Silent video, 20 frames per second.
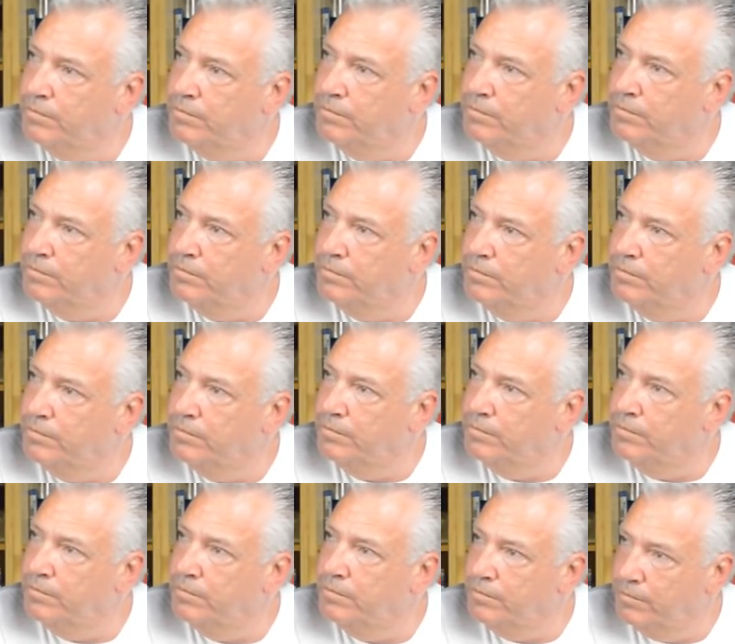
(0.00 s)

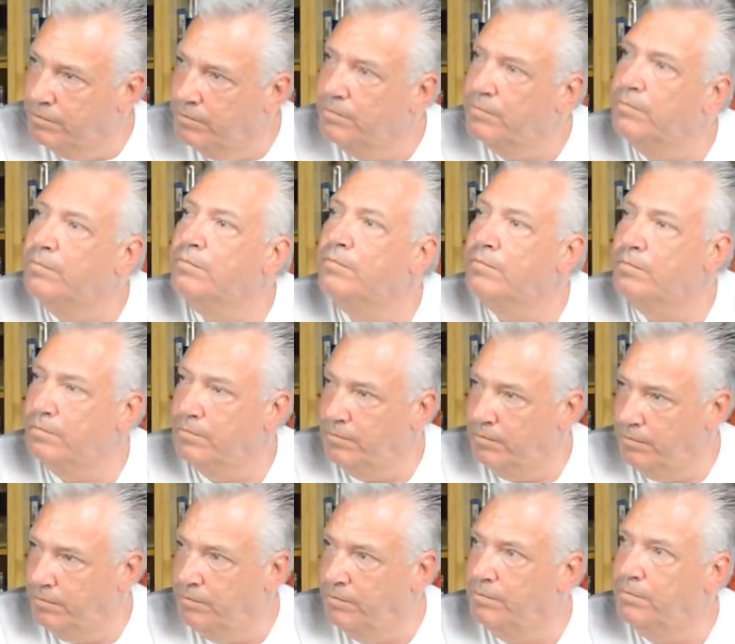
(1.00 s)

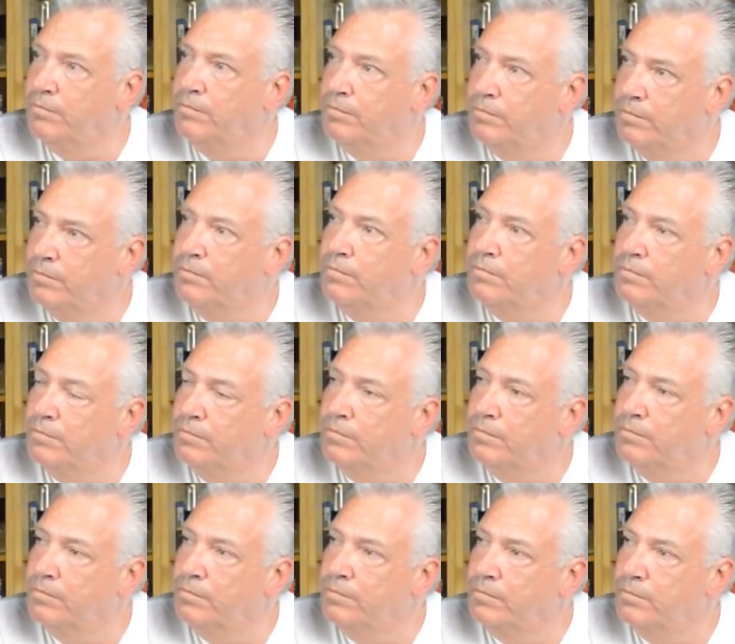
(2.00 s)

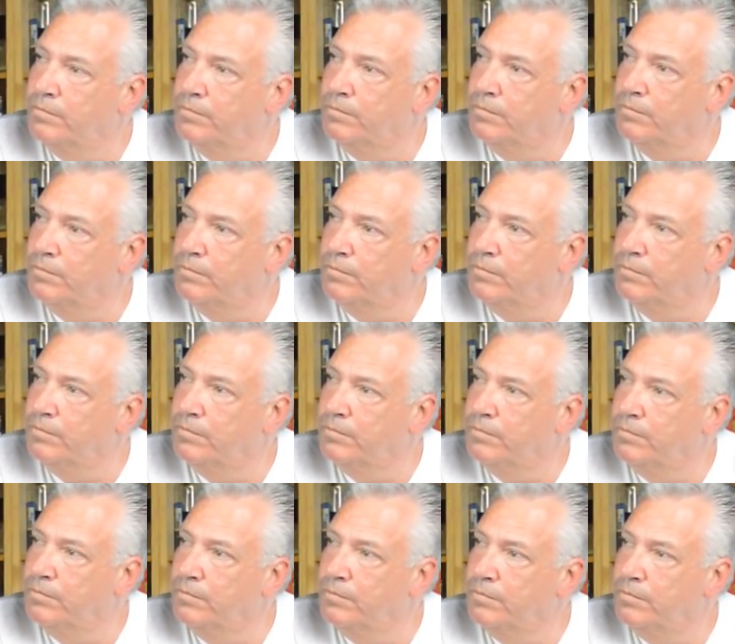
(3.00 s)

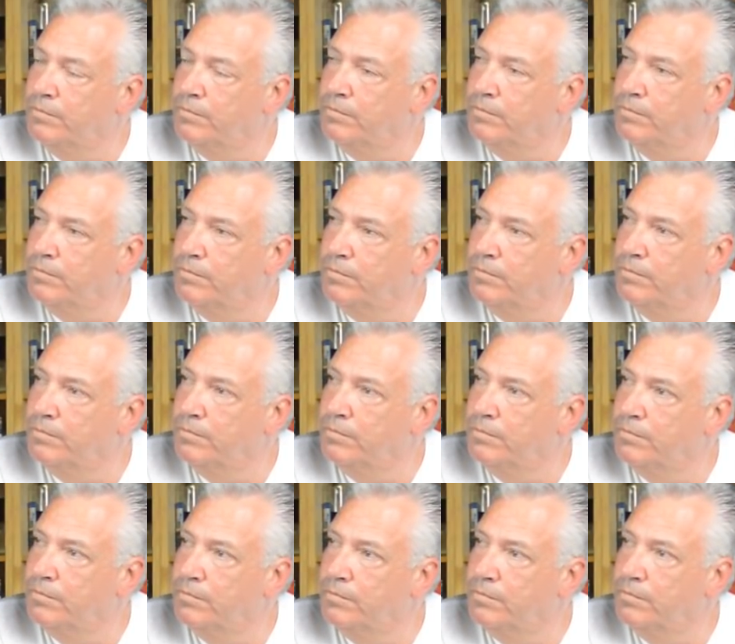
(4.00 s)

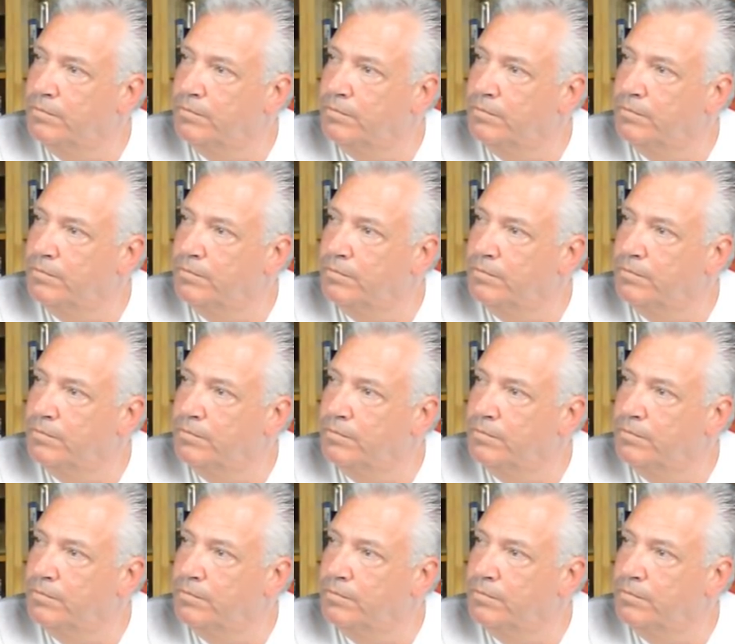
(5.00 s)
The person shown says nothing.